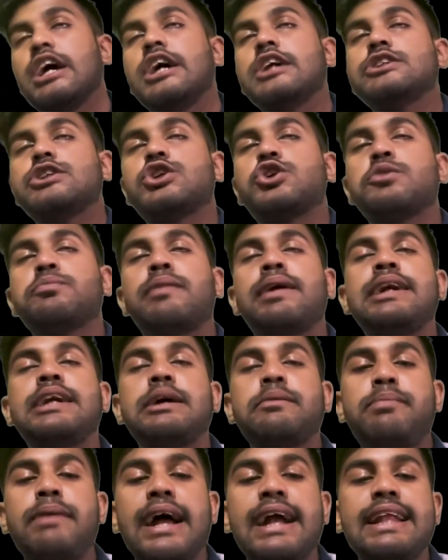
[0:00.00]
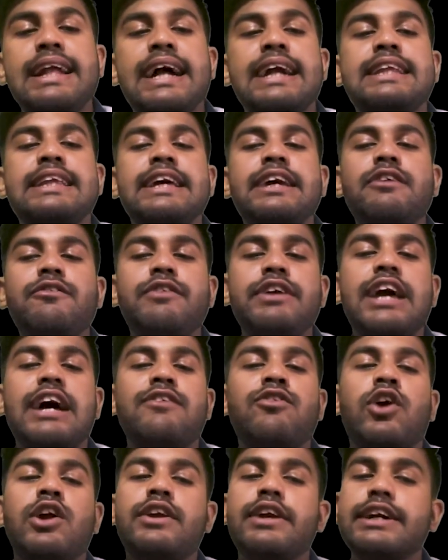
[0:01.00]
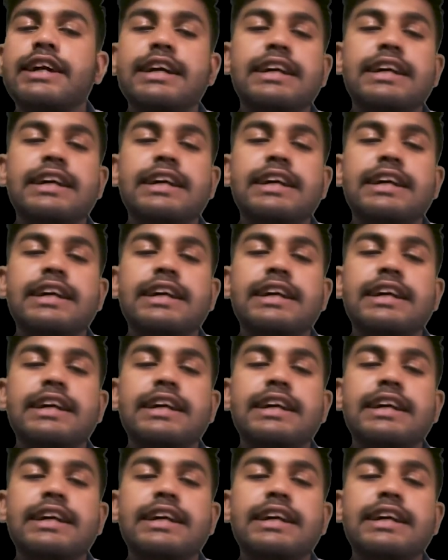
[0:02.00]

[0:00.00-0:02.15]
So to multiply that thing, we have already